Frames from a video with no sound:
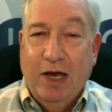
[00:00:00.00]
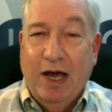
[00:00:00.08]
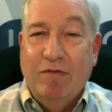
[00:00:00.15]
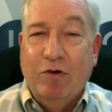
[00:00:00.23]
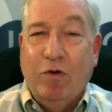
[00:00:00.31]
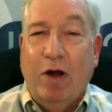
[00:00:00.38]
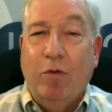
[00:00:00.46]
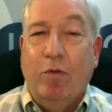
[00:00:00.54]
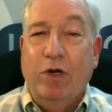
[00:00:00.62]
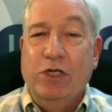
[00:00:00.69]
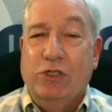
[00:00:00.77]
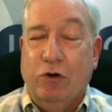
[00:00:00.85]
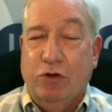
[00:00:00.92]
Have a great
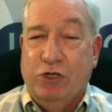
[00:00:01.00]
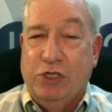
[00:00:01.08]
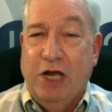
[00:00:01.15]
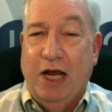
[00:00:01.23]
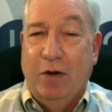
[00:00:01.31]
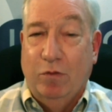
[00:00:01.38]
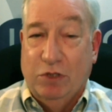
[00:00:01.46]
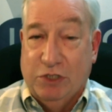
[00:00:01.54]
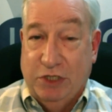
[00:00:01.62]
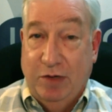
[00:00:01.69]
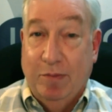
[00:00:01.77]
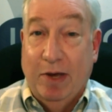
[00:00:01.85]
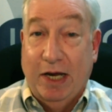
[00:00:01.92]
research day, and we'll
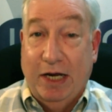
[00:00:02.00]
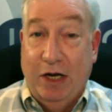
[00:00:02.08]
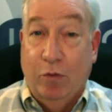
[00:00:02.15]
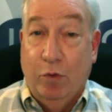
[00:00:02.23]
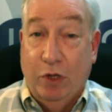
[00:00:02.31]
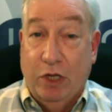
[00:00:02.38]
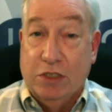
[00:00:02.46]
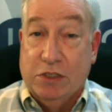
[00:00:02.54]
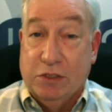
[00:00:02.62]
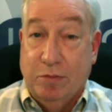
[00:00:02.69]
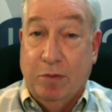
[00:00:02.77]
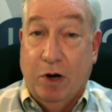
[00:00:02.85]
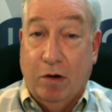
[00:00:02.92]
see you back here with us
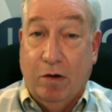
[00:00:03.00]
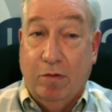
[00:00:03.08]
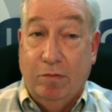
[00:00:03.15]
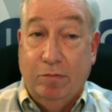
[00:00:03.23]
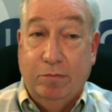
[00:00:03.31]
tomorrow.